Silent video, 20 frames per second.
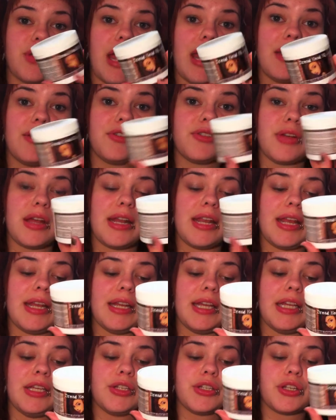
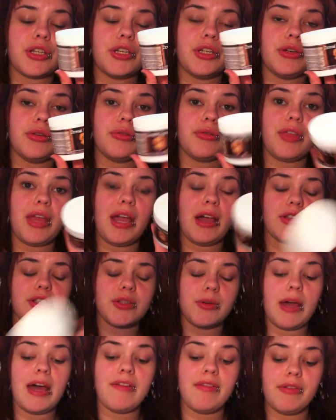Dreadhead HQ. They
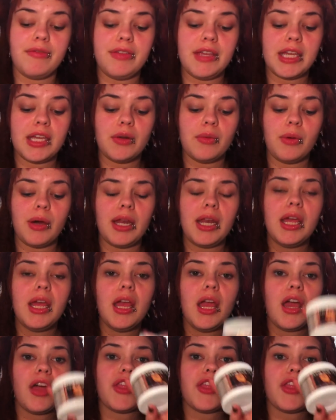also have a vegan one.